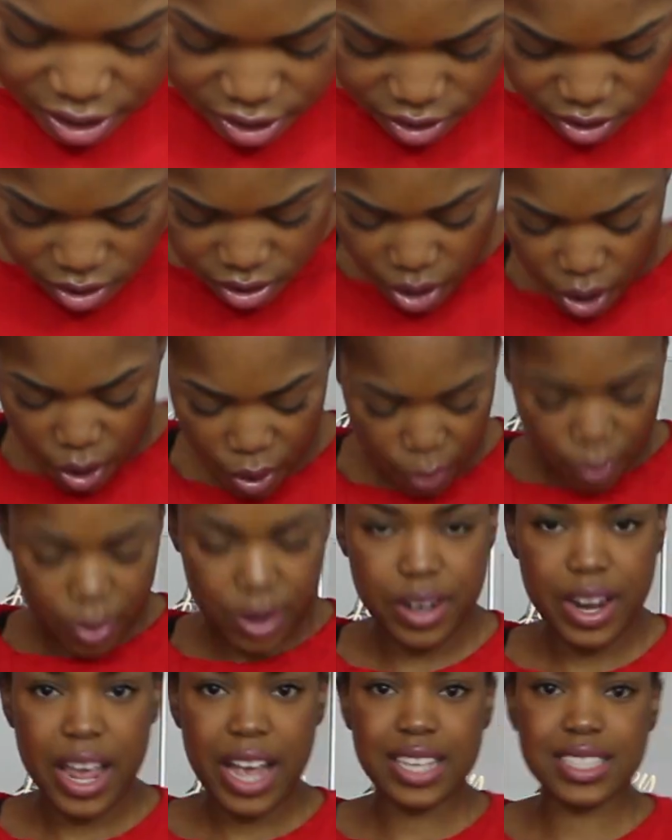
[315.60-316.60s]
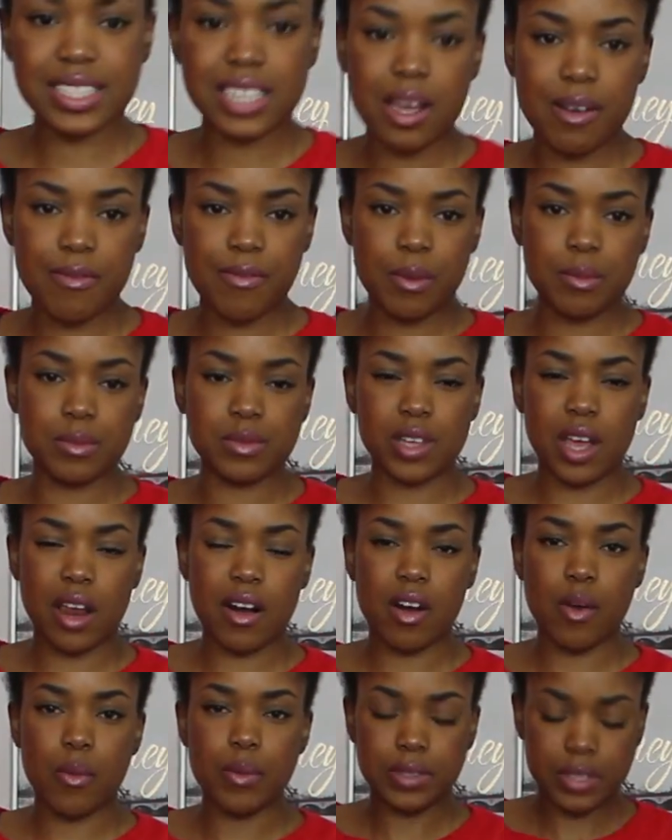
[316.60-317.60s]
So next up from
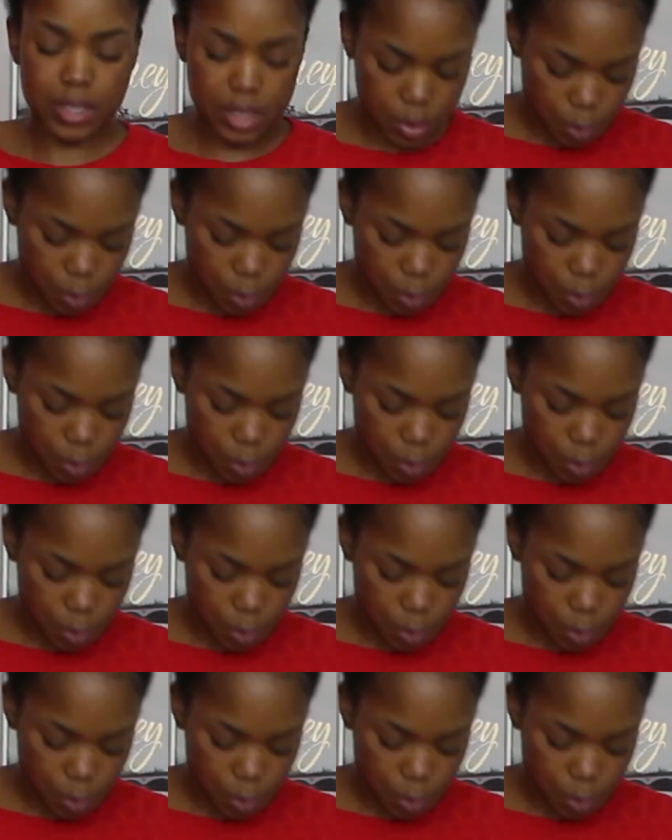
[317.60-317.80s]
Zara was a